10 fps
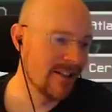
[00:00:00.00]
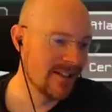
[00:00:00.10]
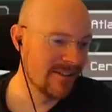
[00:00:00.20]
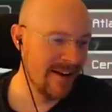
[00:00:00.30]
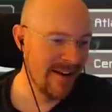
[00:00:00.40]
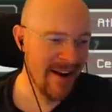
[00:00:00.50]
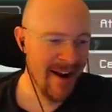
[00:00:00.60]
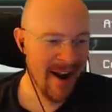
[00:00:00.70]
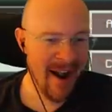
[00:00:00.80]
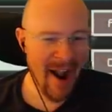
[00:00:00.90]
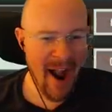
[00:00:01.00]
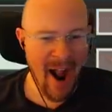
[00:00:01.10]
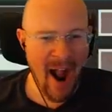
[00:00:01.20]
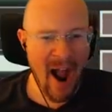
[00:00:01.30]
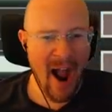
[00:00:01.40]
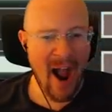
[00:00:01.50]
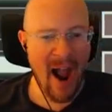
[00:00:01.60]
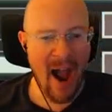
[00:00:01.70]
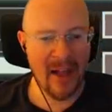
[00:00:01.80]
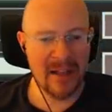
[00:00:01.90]
It's great.
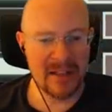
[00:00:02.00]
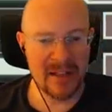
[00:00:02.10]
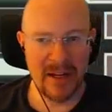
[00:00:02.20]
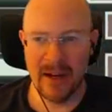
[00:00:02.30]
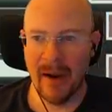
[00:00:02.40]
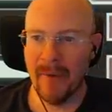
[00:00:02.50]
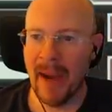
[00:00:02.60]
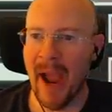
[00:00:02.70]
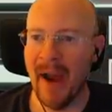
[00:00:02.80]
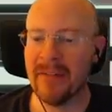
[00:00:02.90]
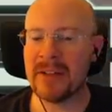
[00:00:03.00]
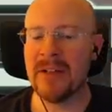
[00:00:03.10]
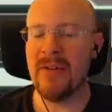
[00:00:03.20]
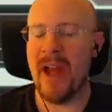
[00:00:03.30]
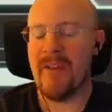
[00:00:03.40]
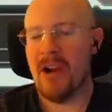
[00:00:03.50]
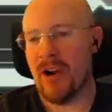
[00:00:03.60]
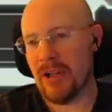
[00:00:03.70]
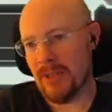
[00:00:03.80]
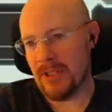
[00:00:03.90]
Uh, let's see. We have two heavy
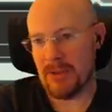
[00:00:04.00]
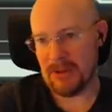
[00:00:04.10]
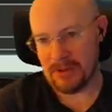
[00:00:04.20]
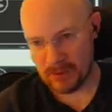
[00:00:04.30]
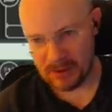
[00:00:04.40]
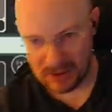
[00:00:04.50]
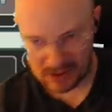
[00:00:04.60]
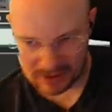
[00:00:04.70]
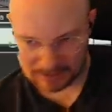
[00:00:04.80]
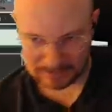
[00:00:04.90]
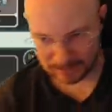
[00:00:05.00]
Artemis missiles. What are these?